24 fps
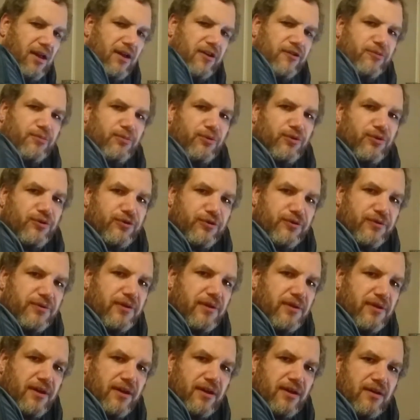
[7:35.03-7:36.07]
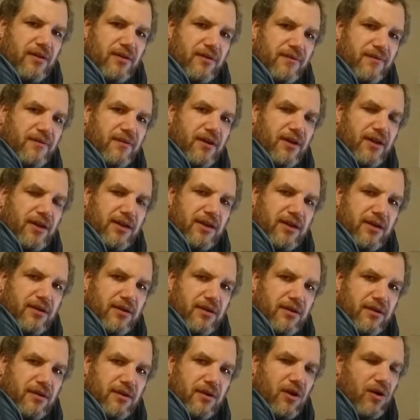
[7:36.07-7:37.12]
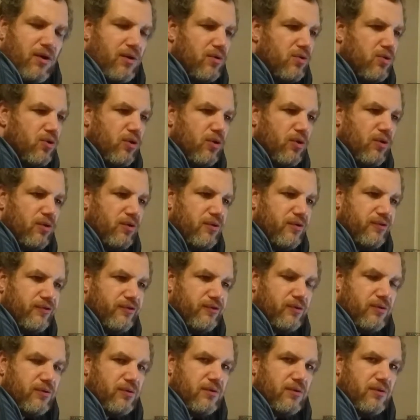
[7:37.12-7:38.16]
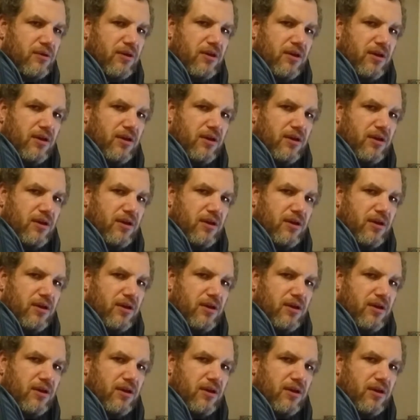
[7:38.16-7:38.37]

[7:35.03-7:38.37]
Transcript: It's more doing a thing of like cold calls, or